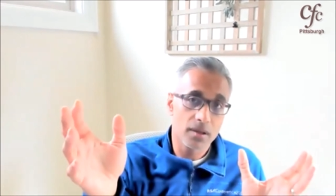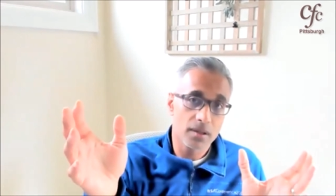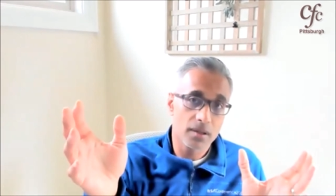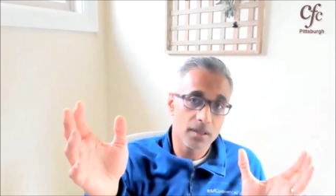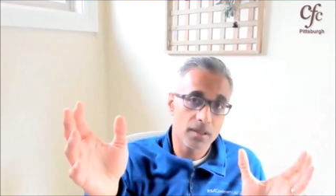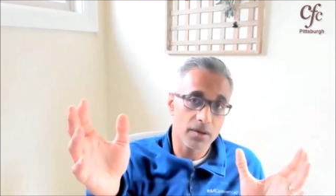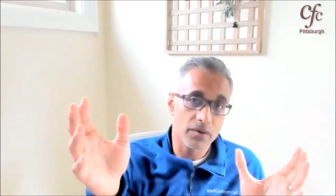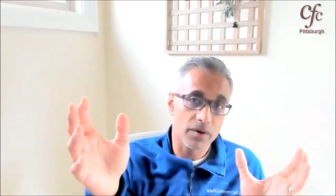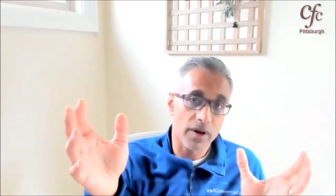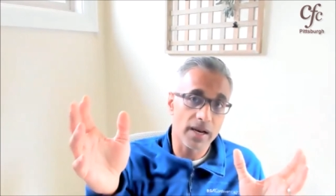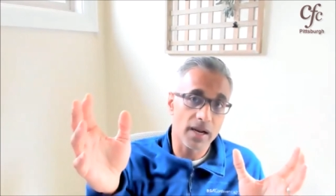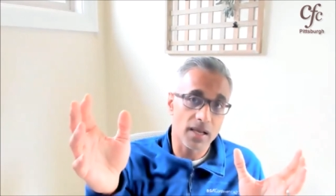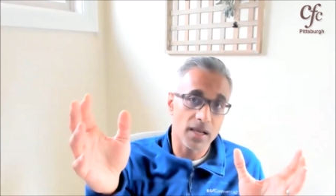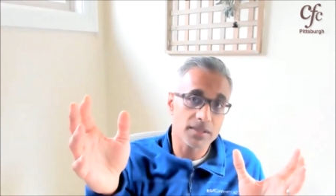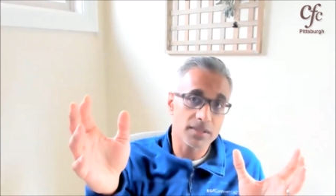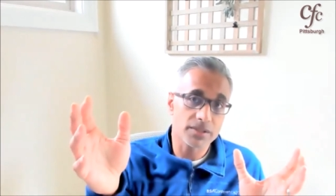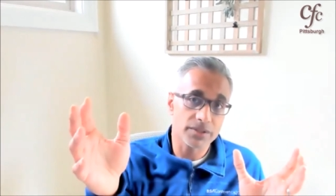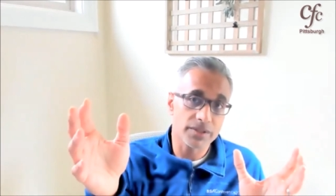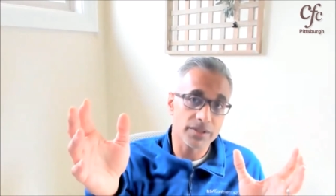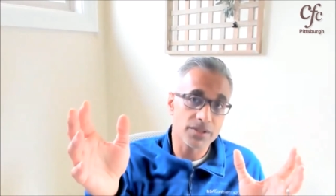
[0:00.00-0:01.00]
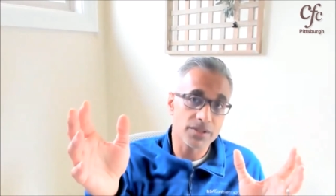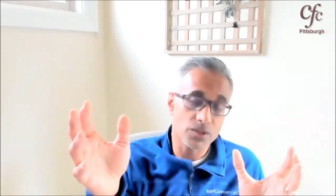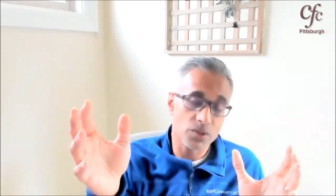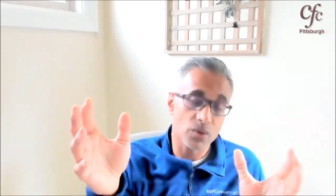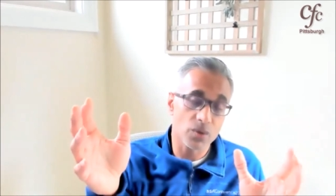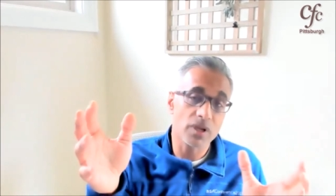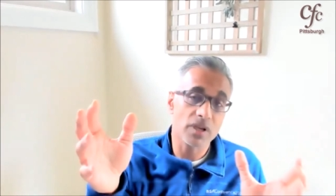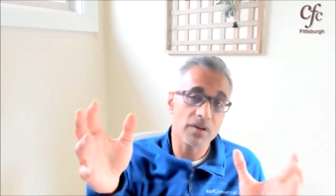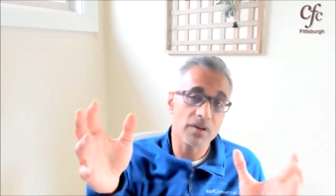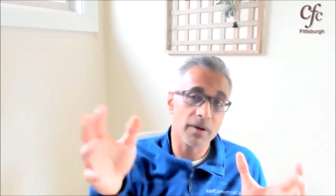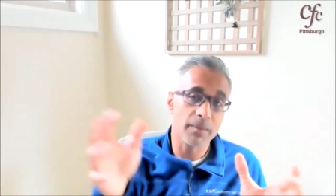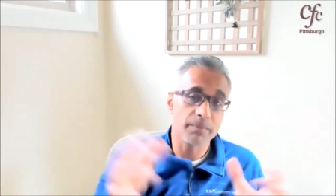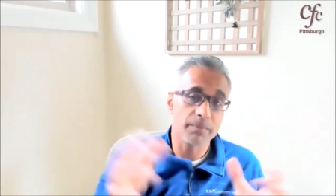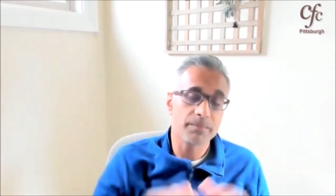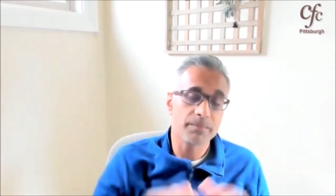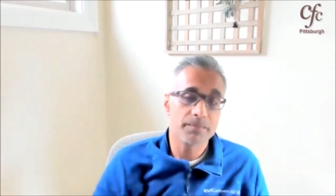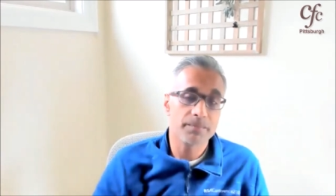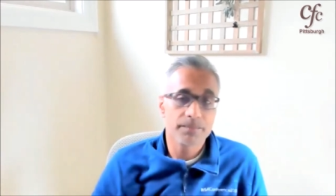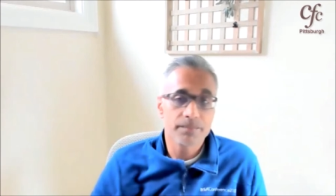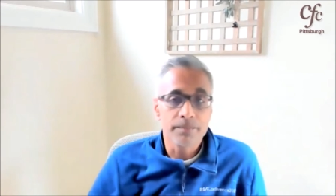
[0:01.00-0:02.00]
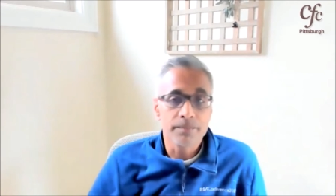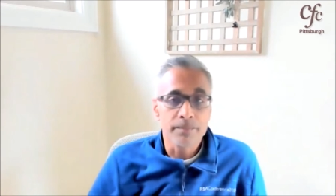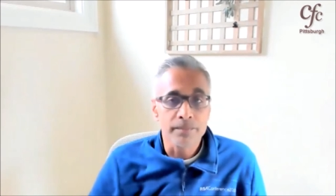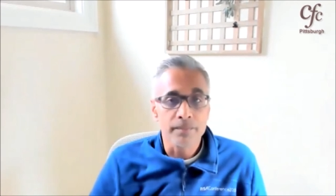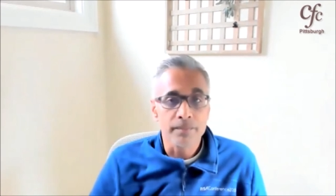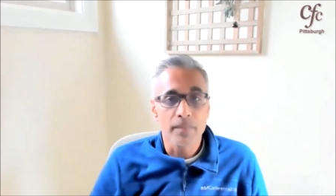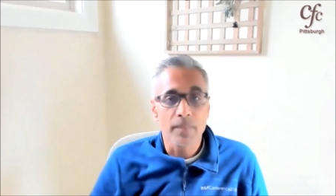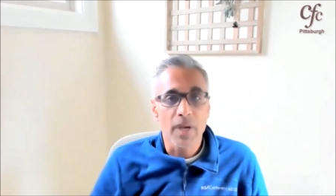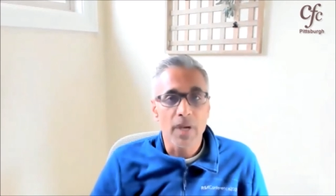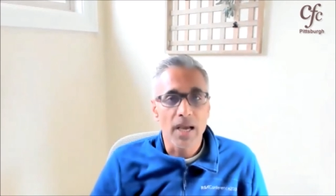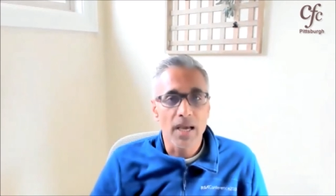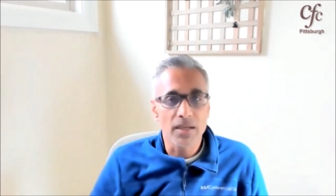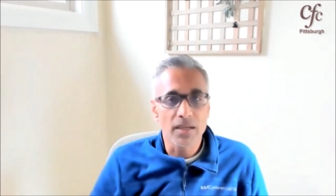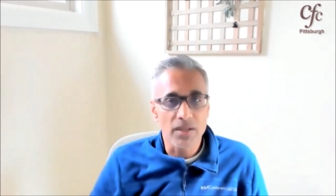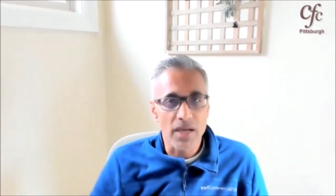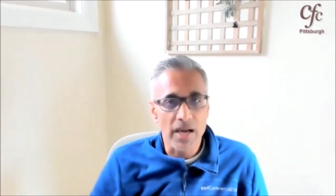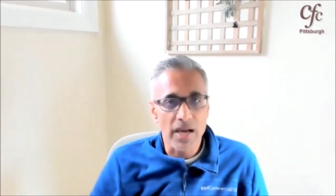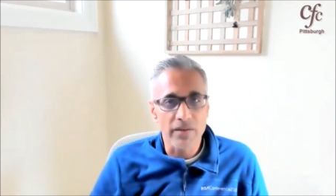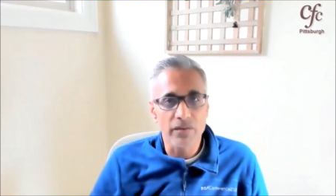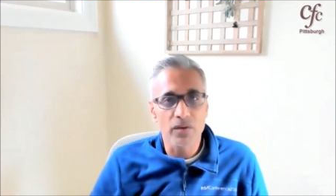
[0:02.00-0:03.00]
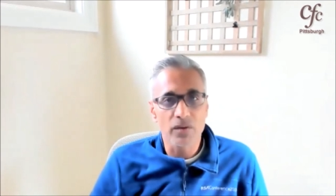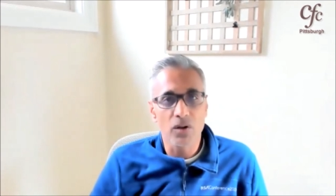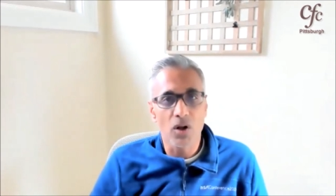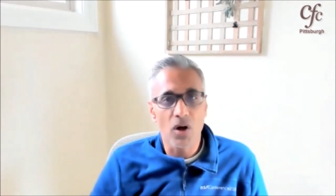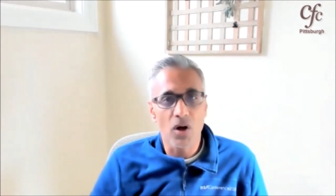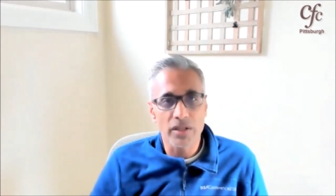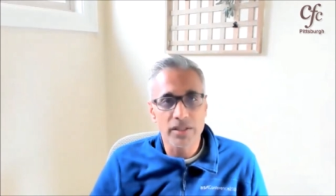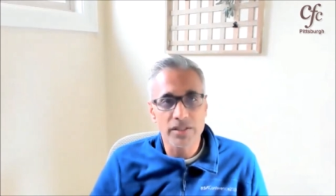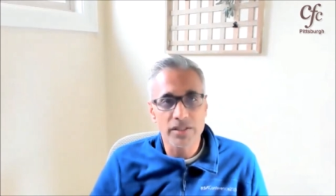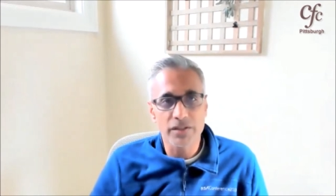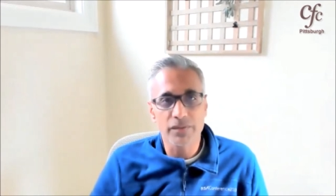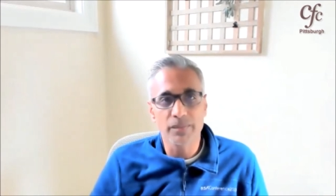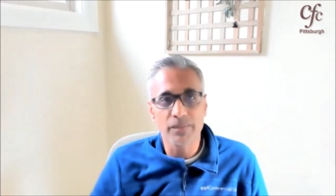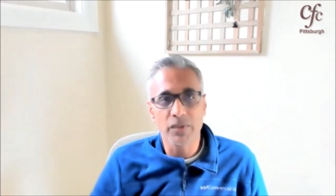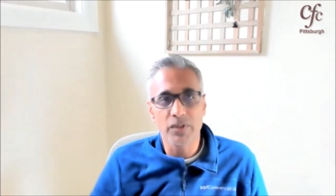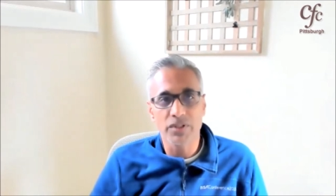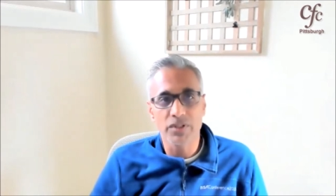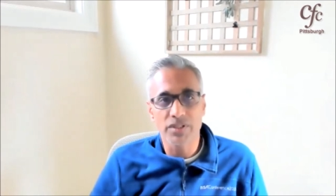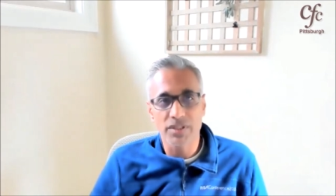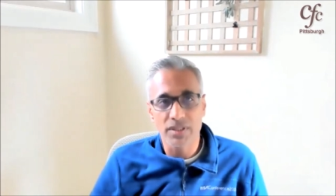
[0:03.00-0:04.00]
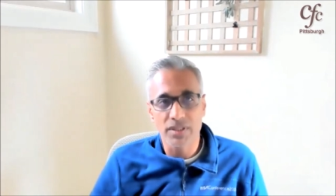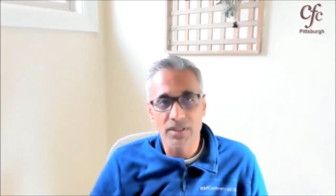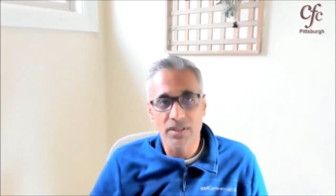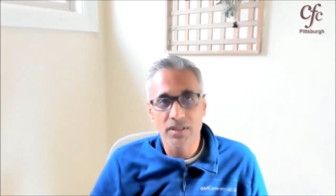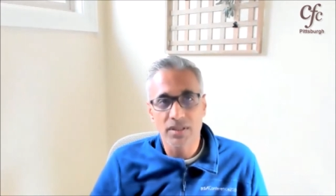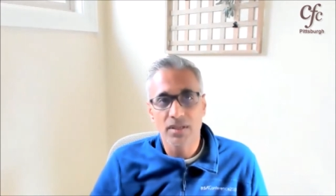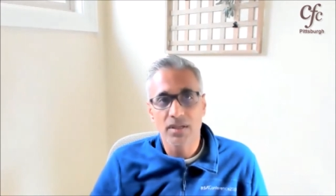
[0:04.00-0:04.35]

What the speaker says: the right answer is don't give up and to have lots of mercy.